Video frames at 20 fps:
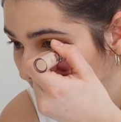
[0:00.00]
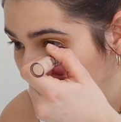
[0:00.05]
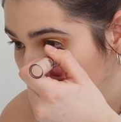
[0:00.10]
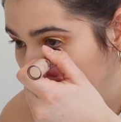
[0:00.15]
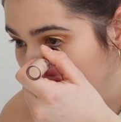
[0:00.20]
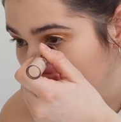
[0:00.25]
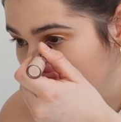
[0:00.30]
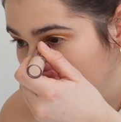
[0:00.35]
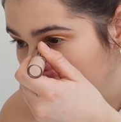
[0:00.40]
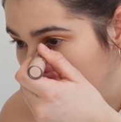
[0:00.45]

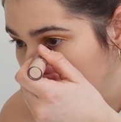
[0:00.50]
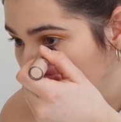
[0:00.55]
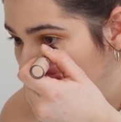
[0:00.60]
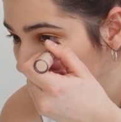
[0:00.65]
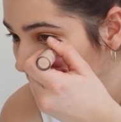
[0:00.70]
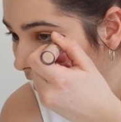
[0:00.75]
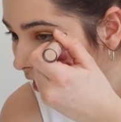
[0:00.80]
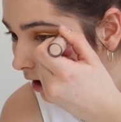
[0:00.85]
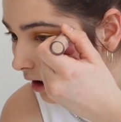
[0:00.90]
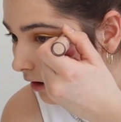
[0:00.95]
like
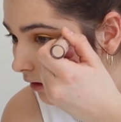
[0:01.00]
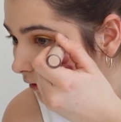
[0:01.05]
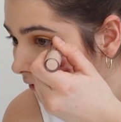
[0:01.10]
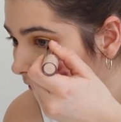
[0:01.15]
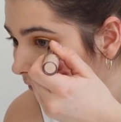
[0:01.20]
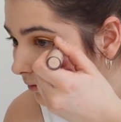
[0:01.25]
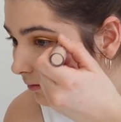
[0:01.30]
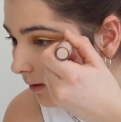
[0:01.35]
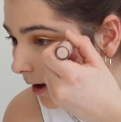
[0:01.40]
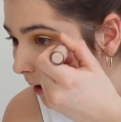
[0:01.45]

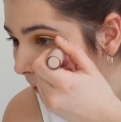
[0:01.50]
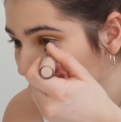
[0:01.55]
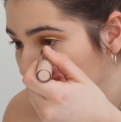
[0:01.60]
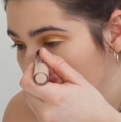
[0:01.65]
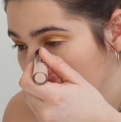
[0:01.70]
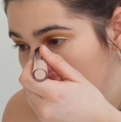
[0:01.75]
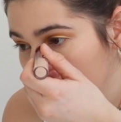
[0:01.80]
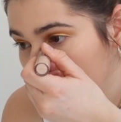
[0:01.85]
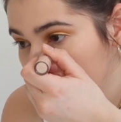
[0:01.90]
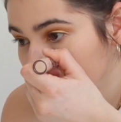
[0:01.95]
around
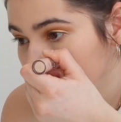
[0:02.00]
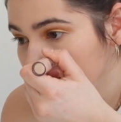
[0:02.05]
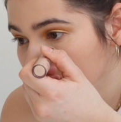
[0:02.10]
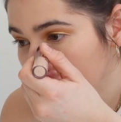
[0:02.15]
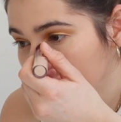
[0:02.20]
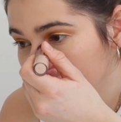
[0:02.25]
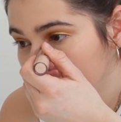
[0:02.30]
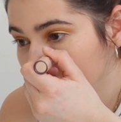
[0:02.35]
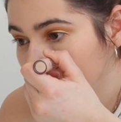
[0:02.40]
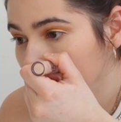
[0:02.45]
my eyes
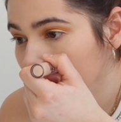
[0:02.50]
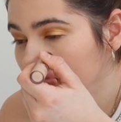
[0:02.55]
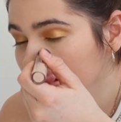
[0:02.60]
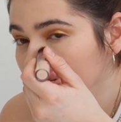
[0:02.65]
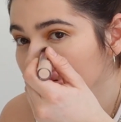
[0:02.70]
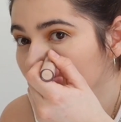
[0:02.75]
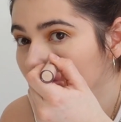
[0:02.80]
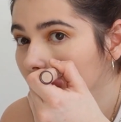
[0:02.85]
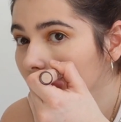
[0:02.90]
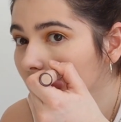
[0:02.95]
like
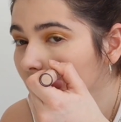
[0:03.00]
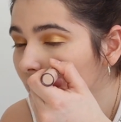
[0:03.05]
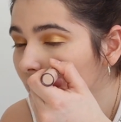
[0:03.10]
this.